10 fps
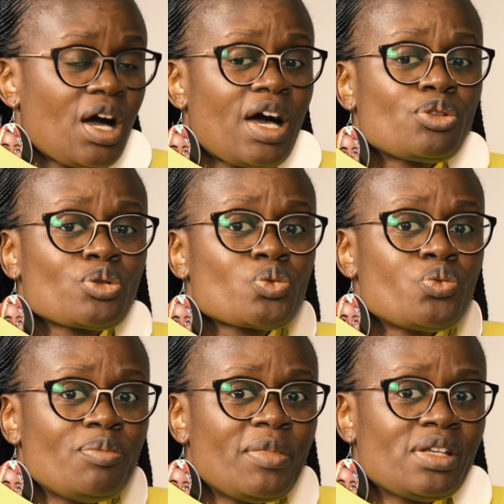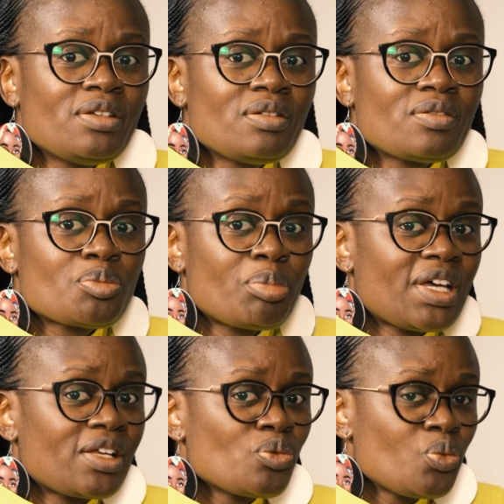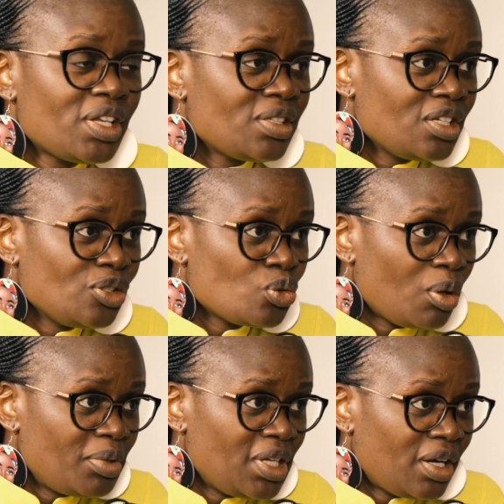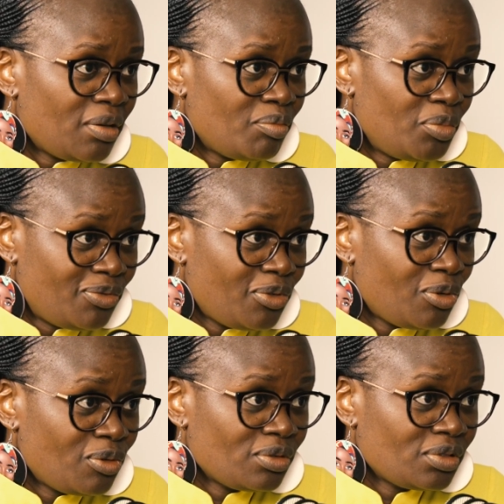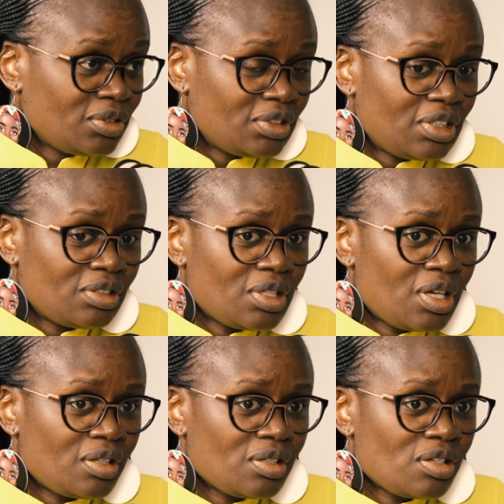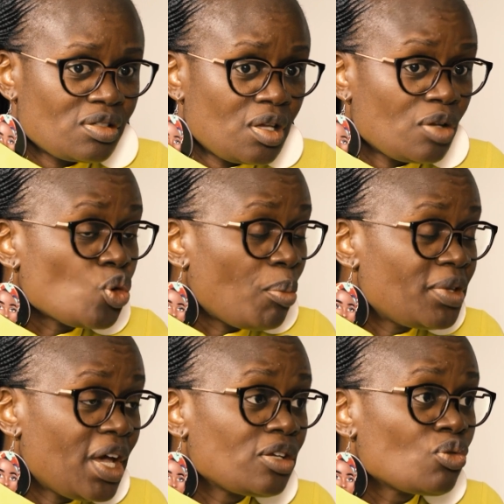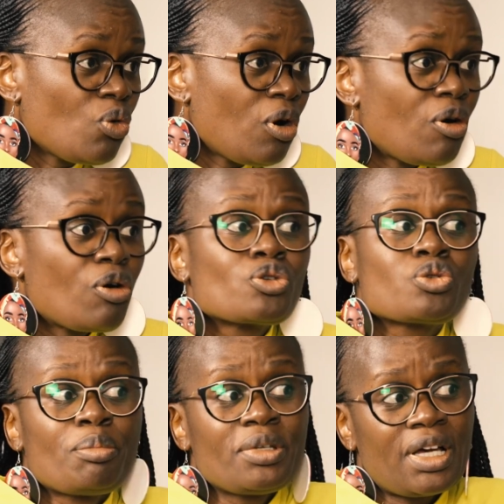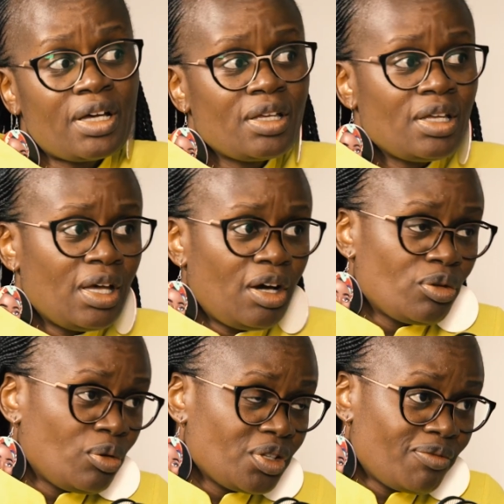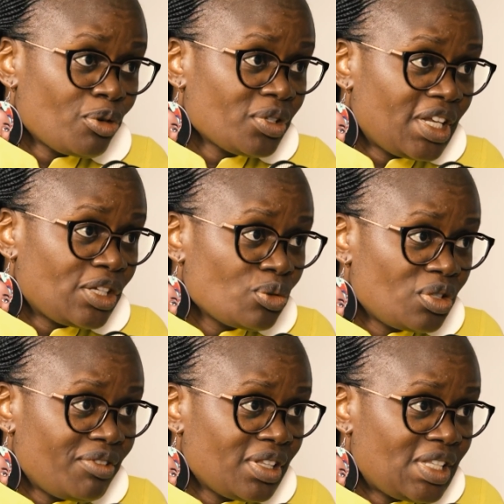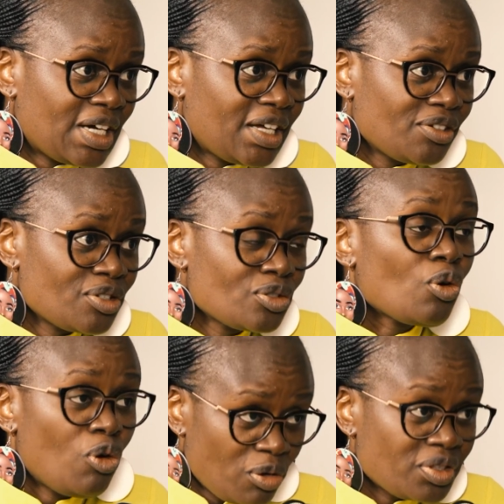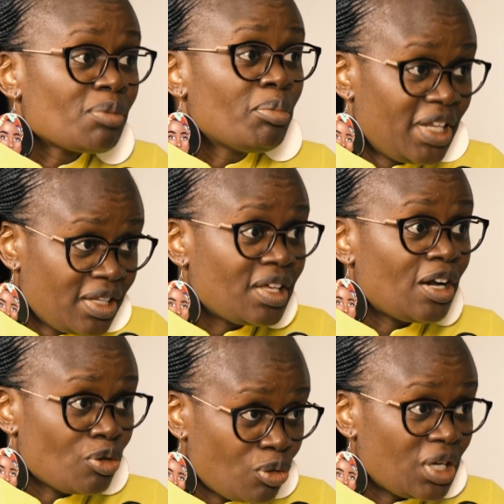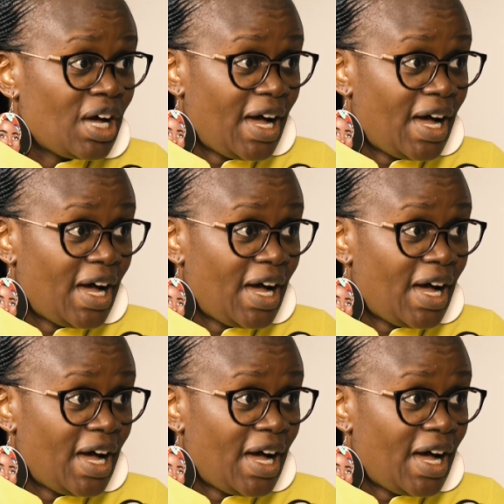Are those women spared when they need to appear before, to appear in war or to appear on the front line to defend their countries, or they play their role